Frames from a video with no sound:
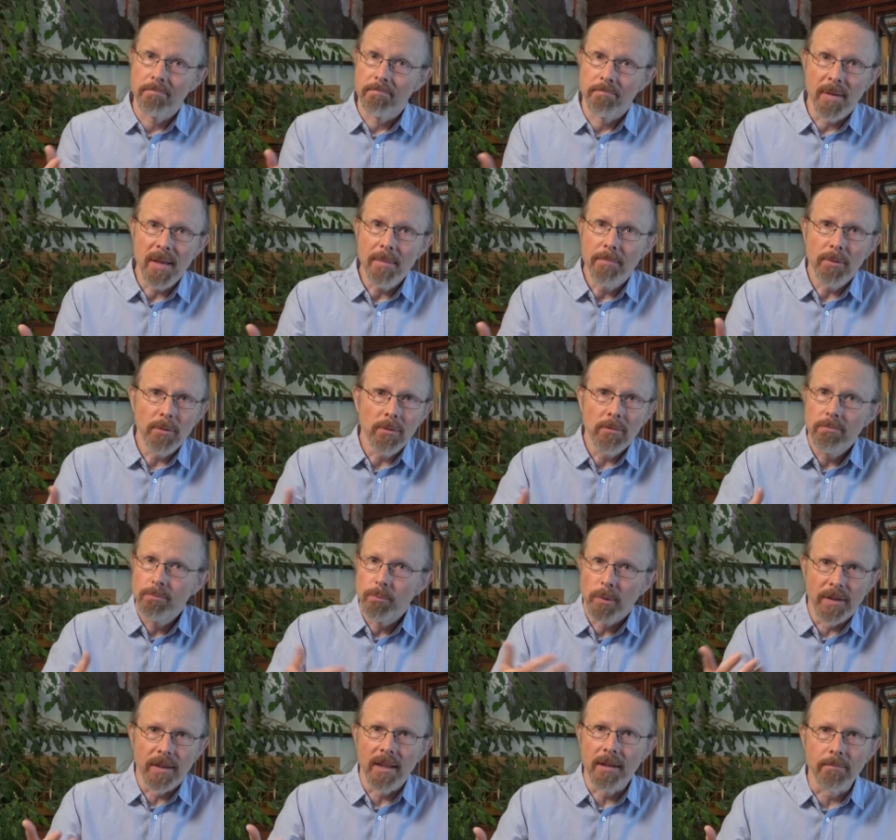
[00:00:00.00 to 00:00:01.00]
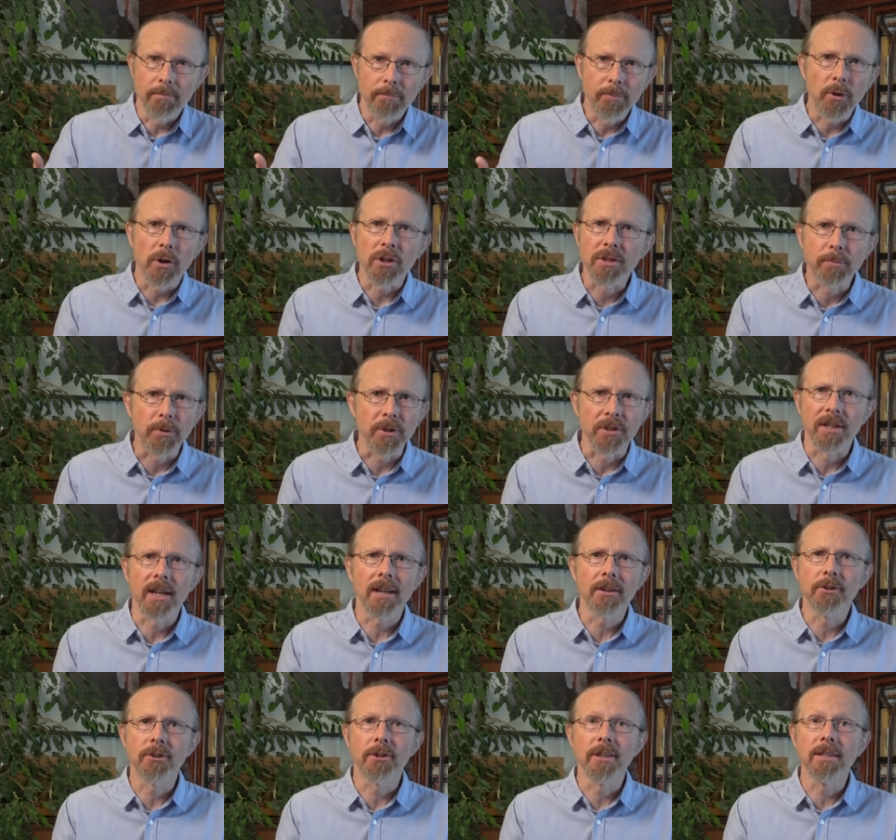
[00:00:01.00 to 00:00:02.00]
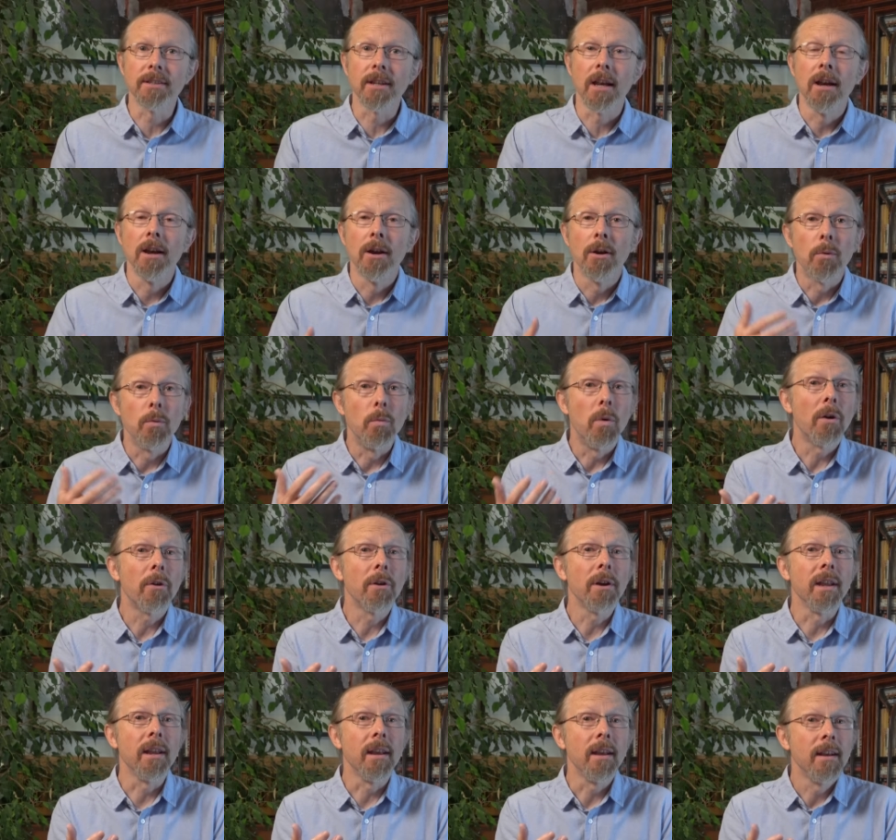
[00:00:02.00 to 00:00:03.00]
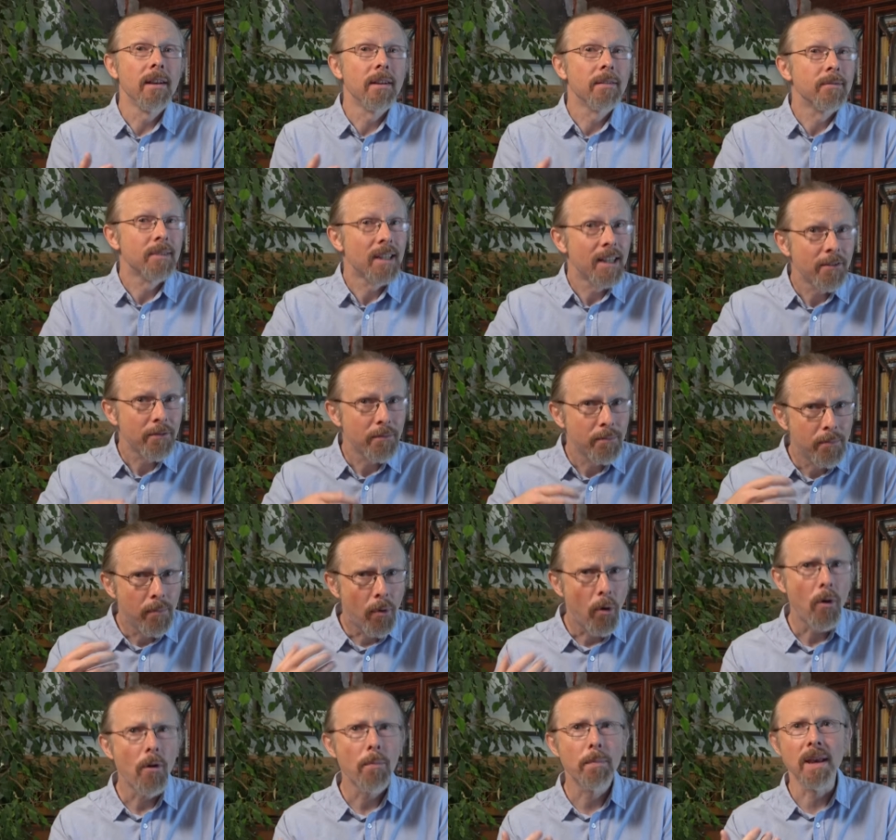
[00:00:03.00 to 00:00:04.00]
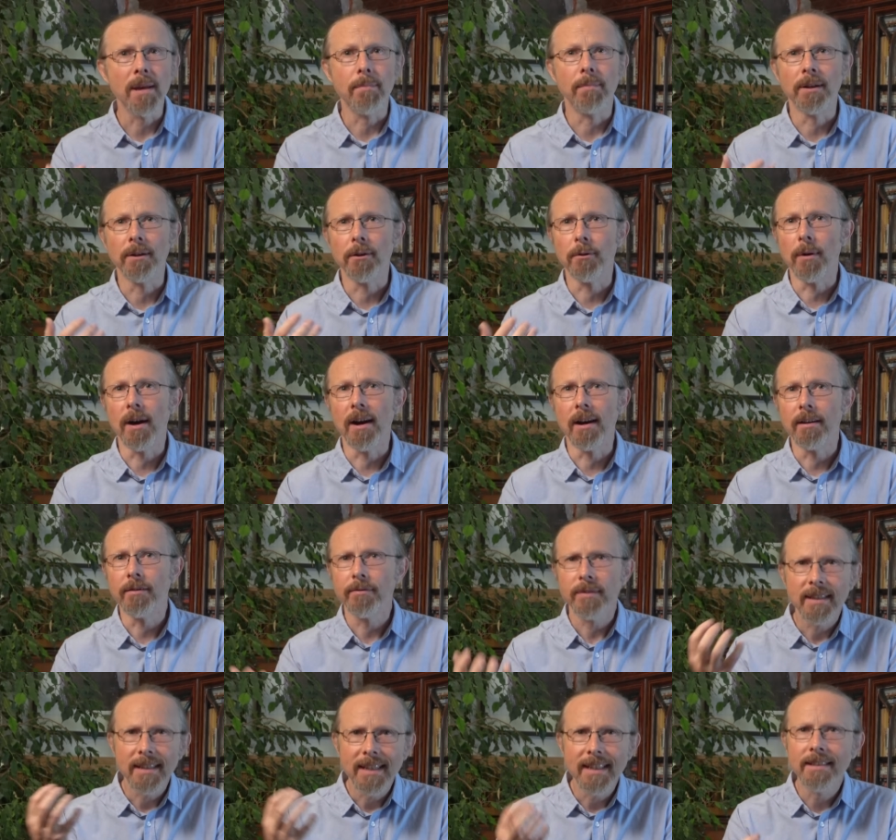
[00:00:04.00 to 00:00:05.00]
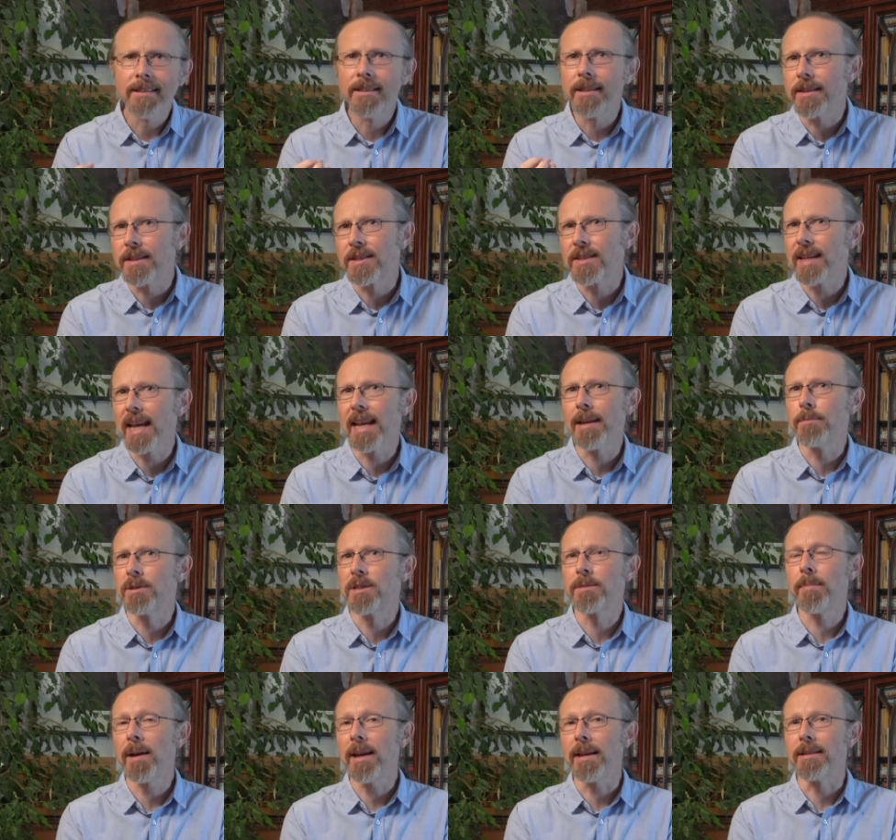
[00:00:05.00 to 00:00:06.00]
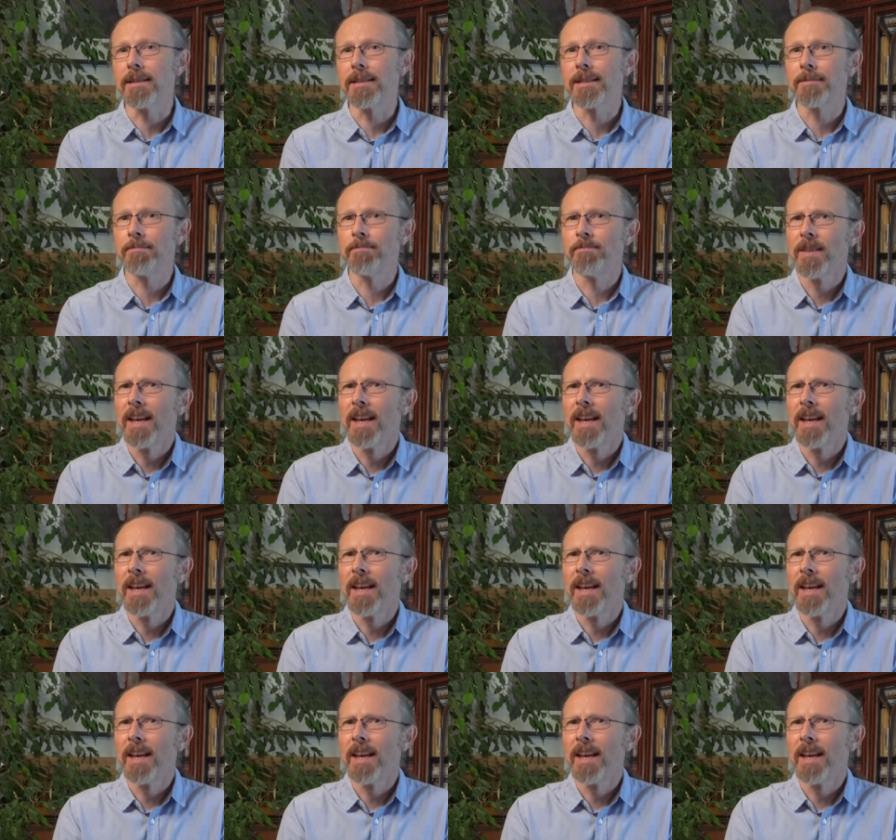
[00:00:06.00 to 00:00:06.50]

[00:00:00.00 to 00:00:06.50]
People within prosperous countries worry that if more people arrive into the same space,